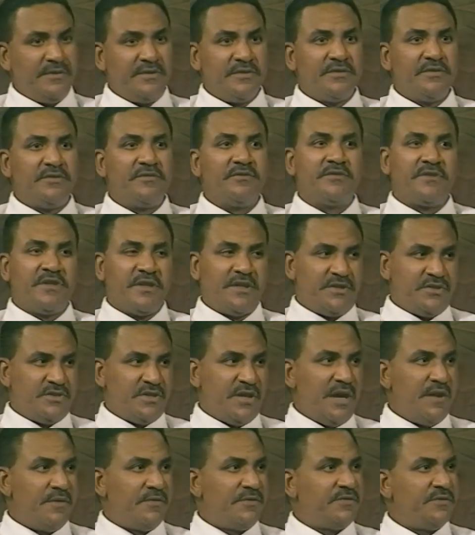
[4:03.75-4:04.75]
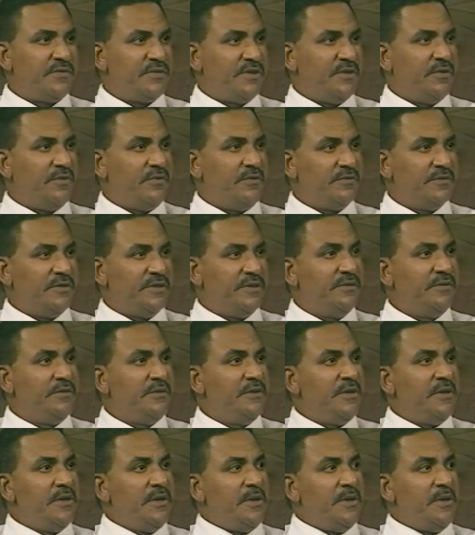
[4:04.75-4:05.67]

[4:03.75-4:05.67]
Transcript: they still take showers and the whole deal.